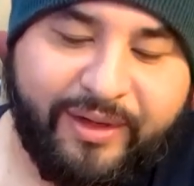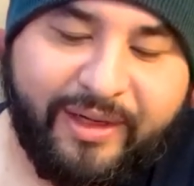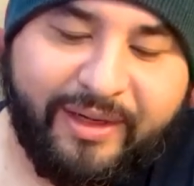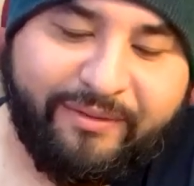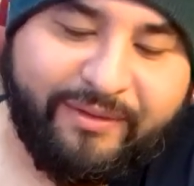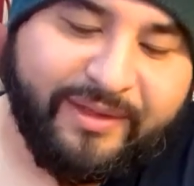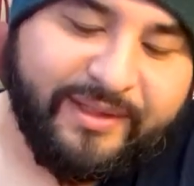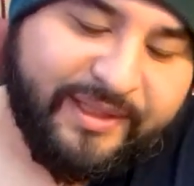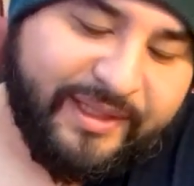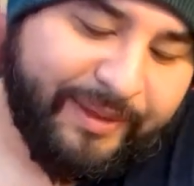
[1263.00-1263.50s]

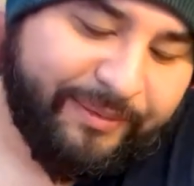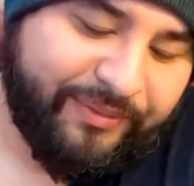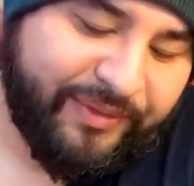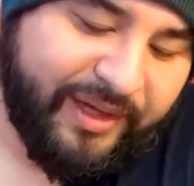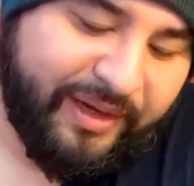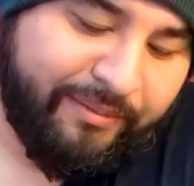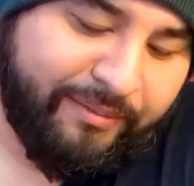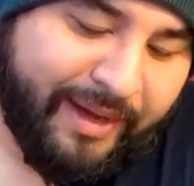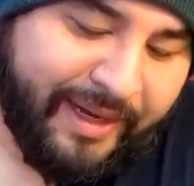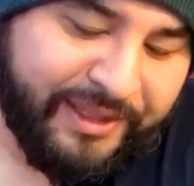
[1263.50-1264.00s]
give us
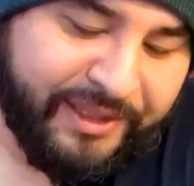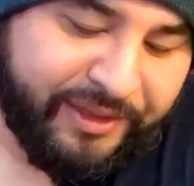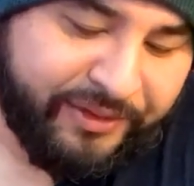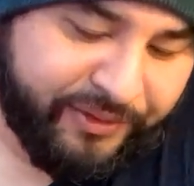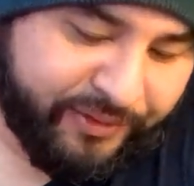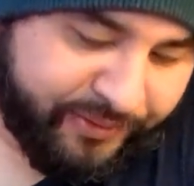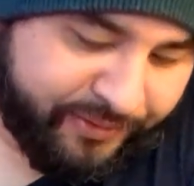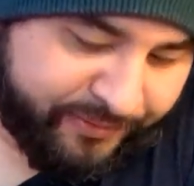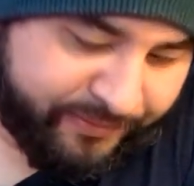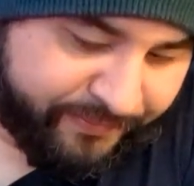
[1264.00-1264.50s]
something
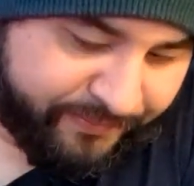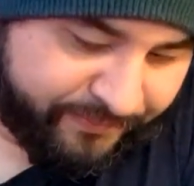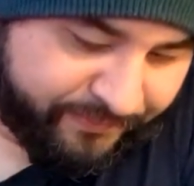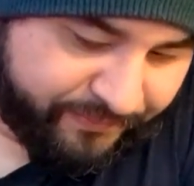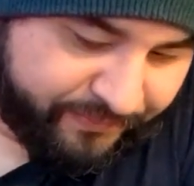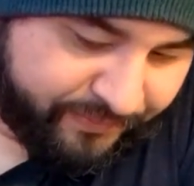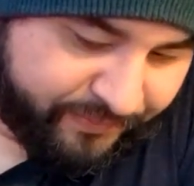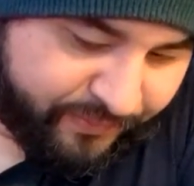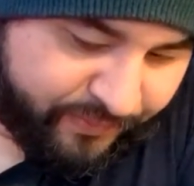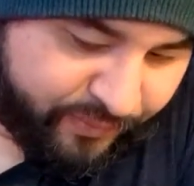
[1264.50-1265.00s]
magical.
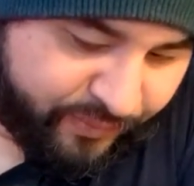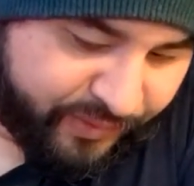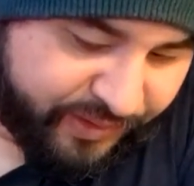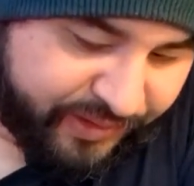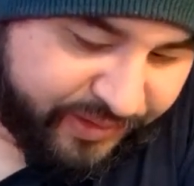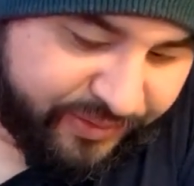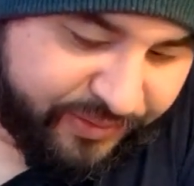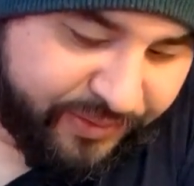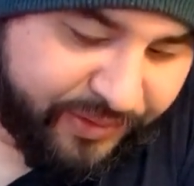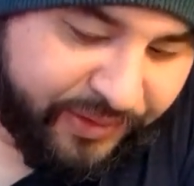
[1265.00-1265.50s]
We
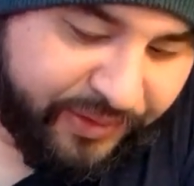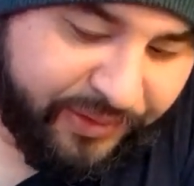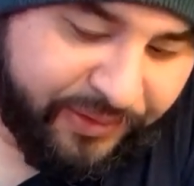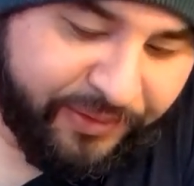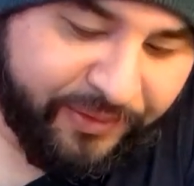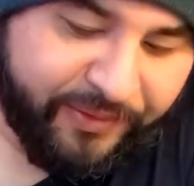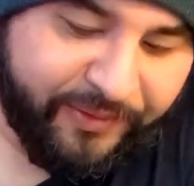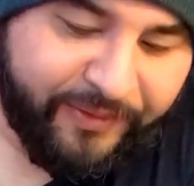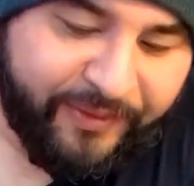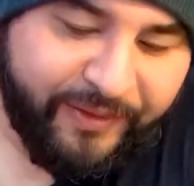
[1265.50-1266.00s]
don't know.
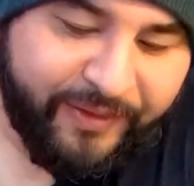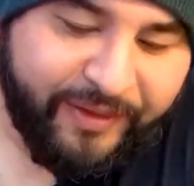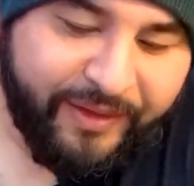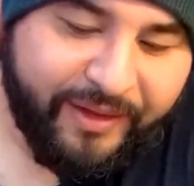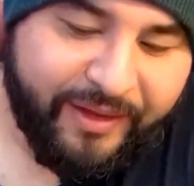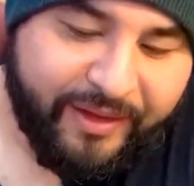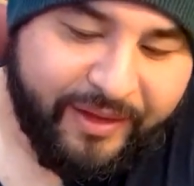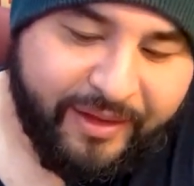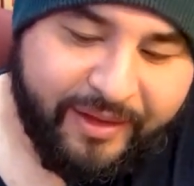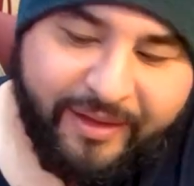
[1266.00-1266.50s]

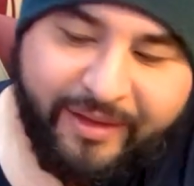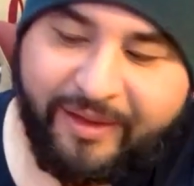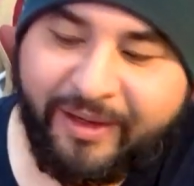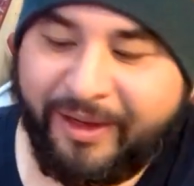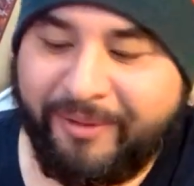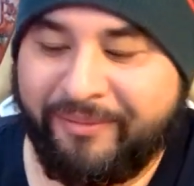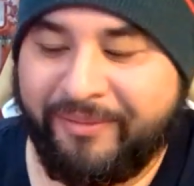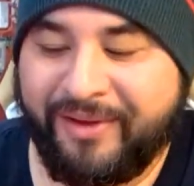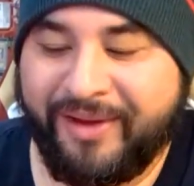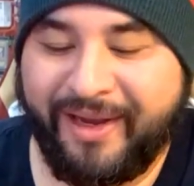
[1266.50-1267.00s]

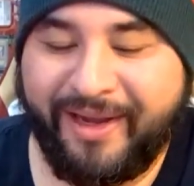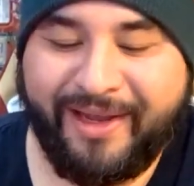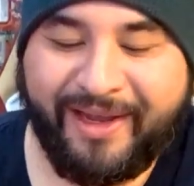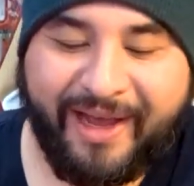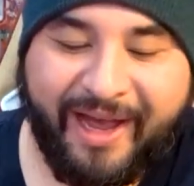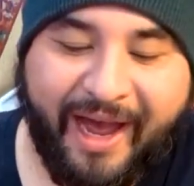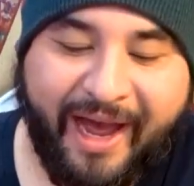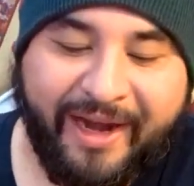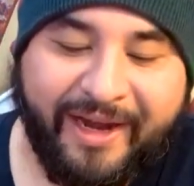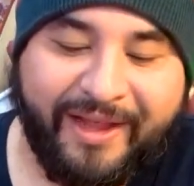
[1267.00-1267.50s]
Oh,
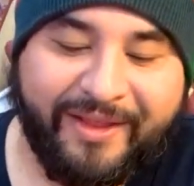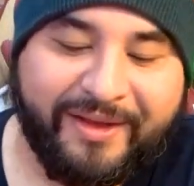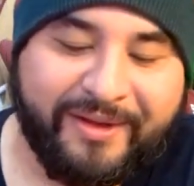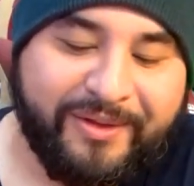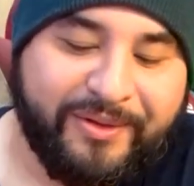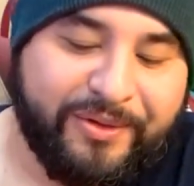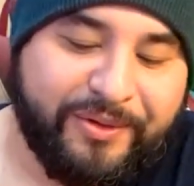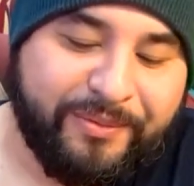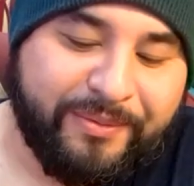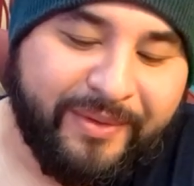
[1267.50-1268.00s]
another
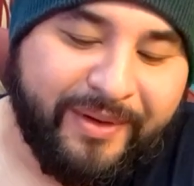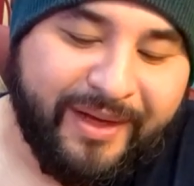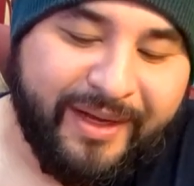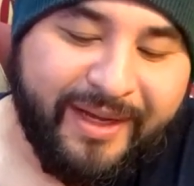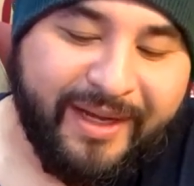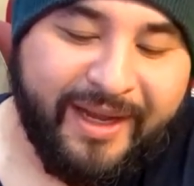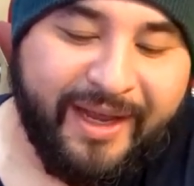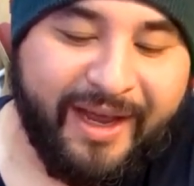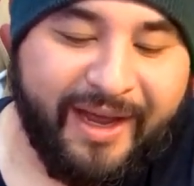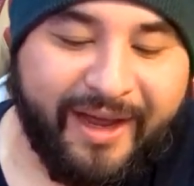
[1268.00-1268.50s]
Gloom.
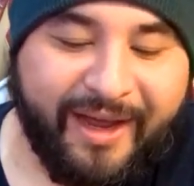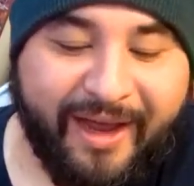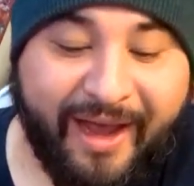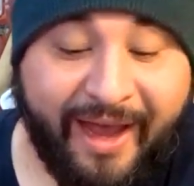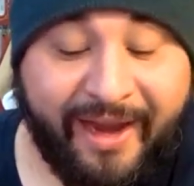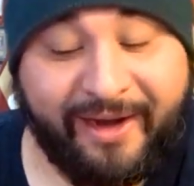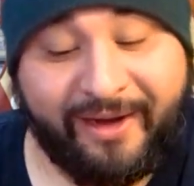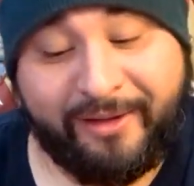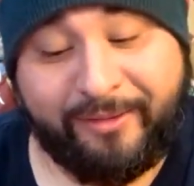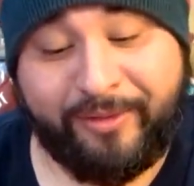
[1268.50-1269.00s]

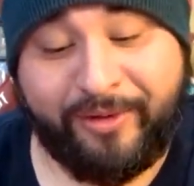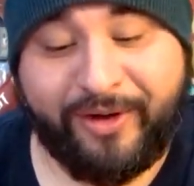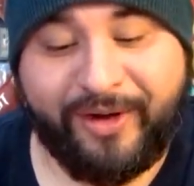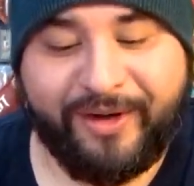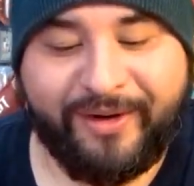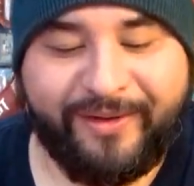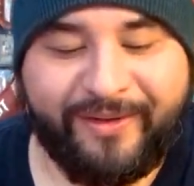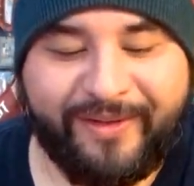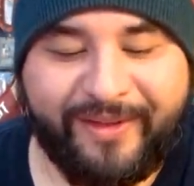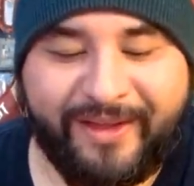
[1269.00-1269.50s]
And a
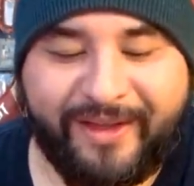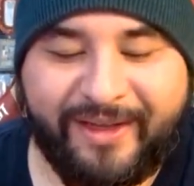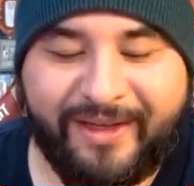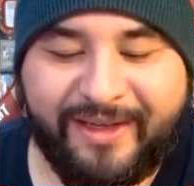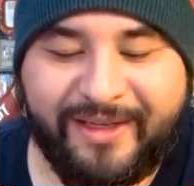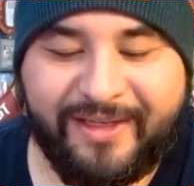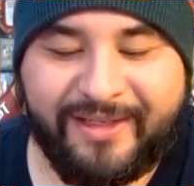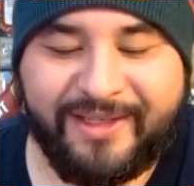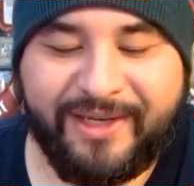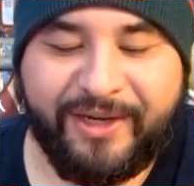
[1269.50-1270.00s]
Glamora.
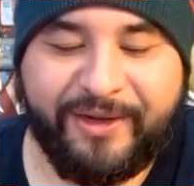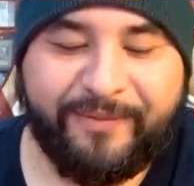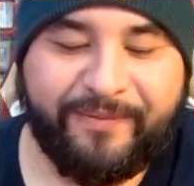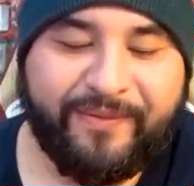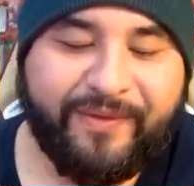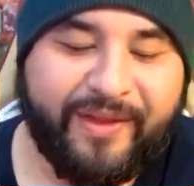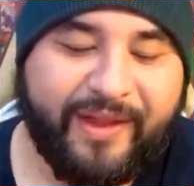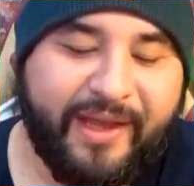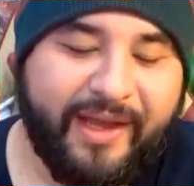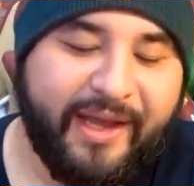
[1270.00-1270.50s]
So,
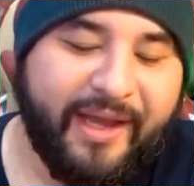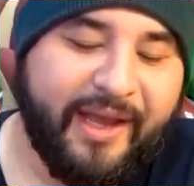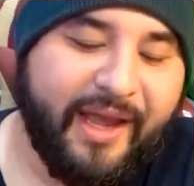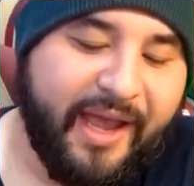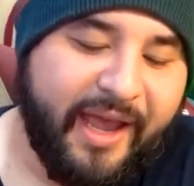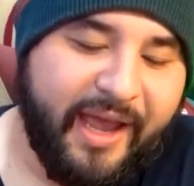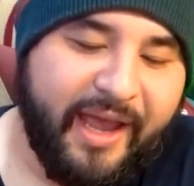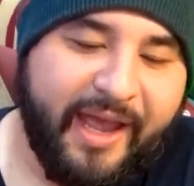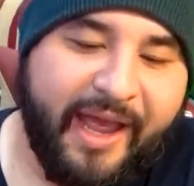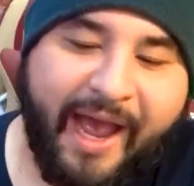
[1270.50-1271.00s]

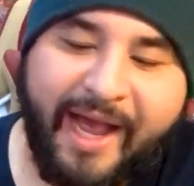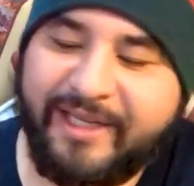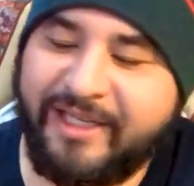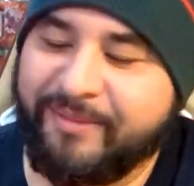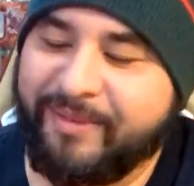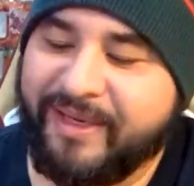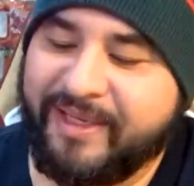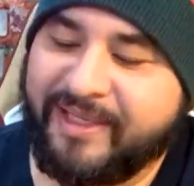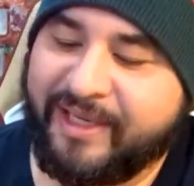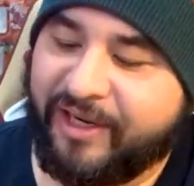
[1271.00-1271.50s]
it
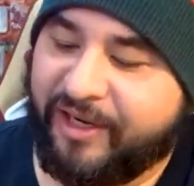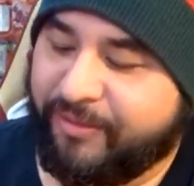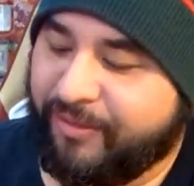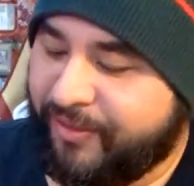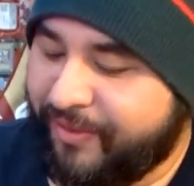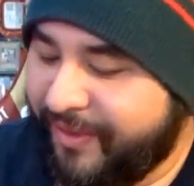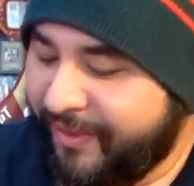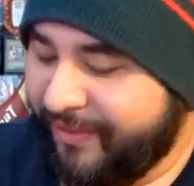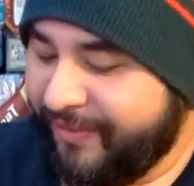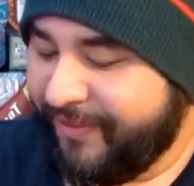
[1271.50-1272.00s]
hasn't been
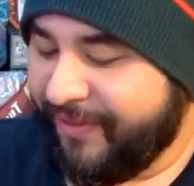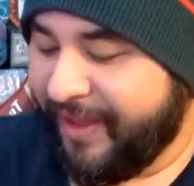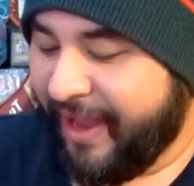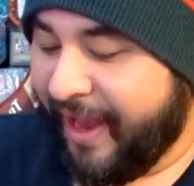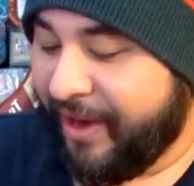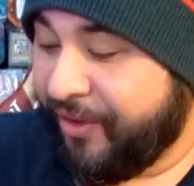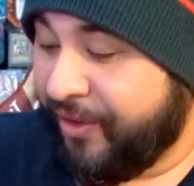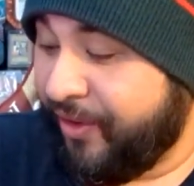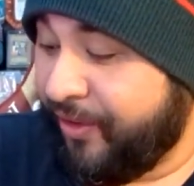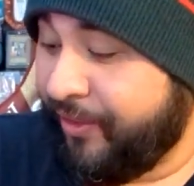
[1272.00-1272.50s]
terrible
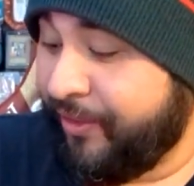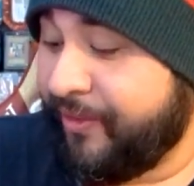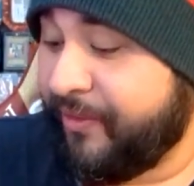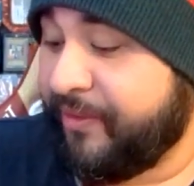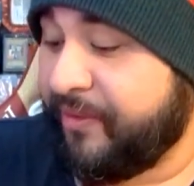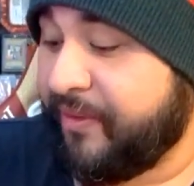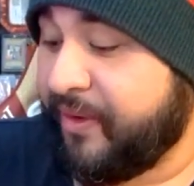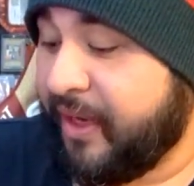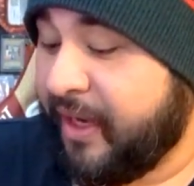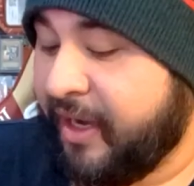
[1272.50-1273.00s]
at all.
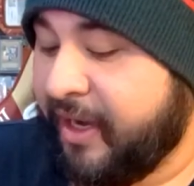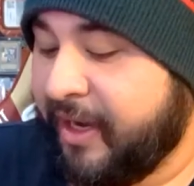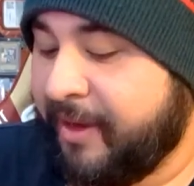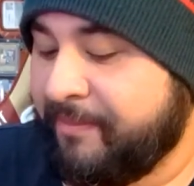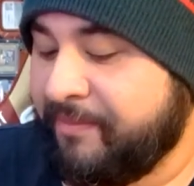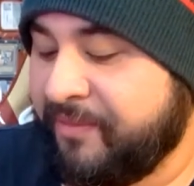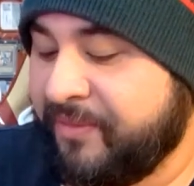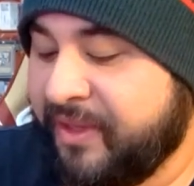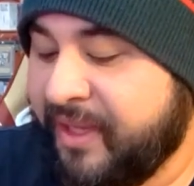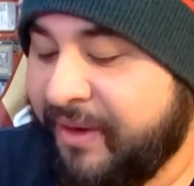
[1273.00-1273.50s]

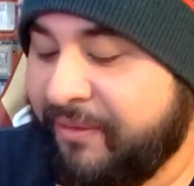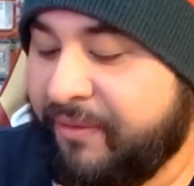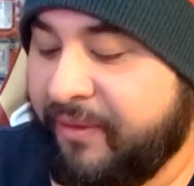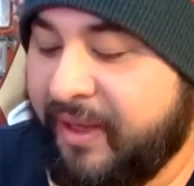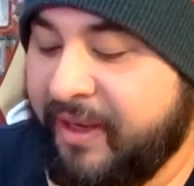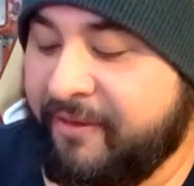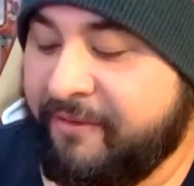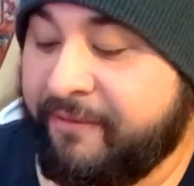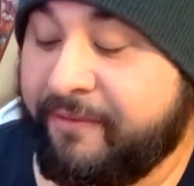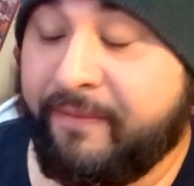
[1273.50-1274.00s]

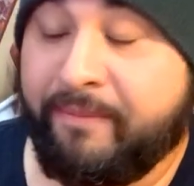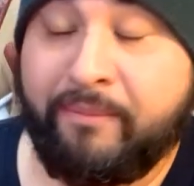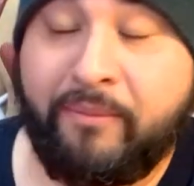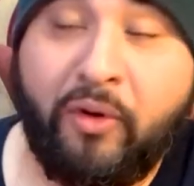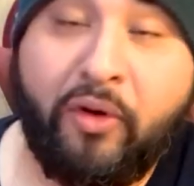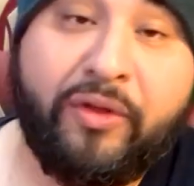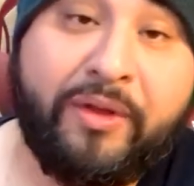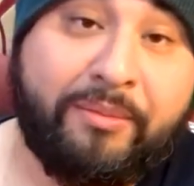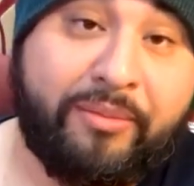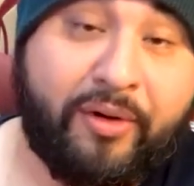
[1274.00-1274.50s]
Definitely
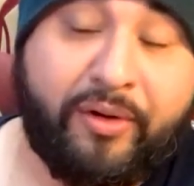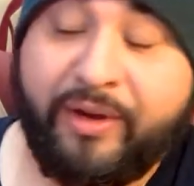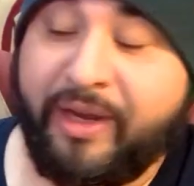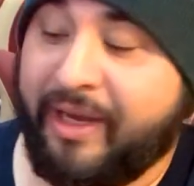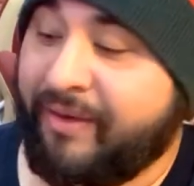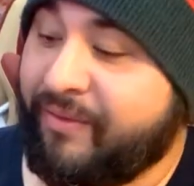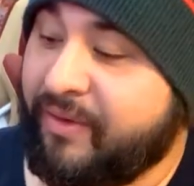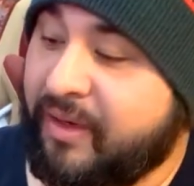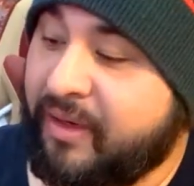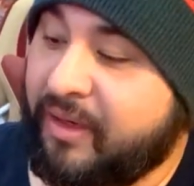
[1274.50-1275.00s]
more than broke
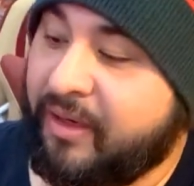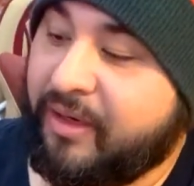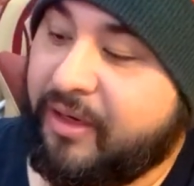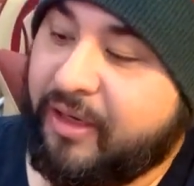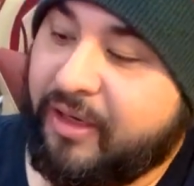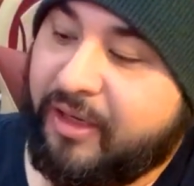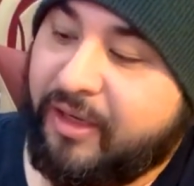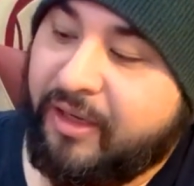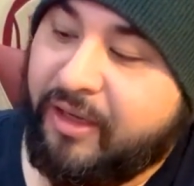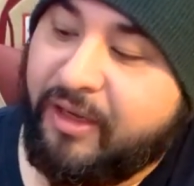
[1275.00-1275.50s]
even.
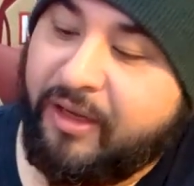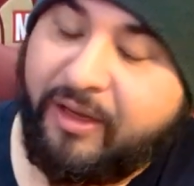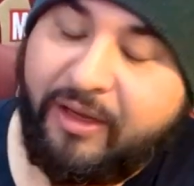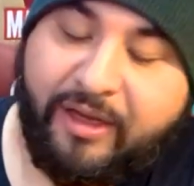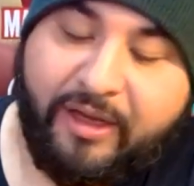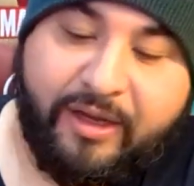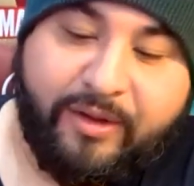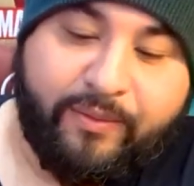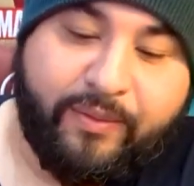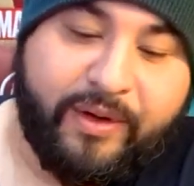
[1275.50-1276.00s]

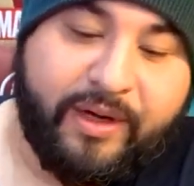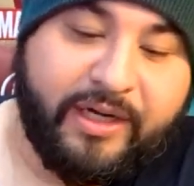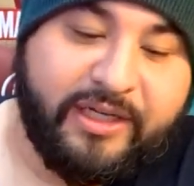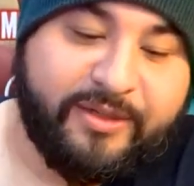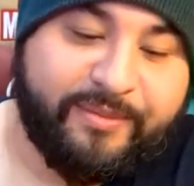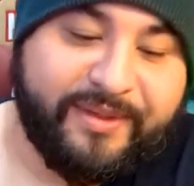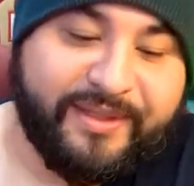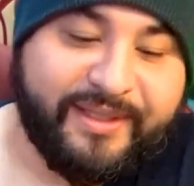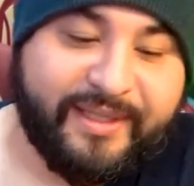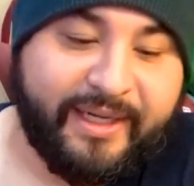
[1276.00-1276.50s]

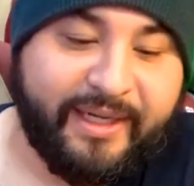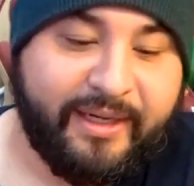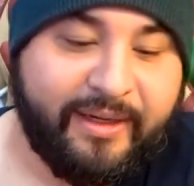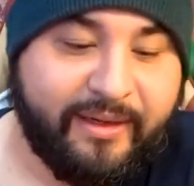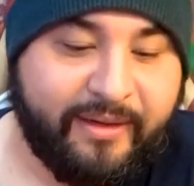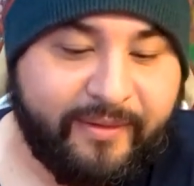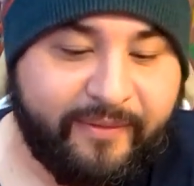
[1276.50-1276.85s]
100%.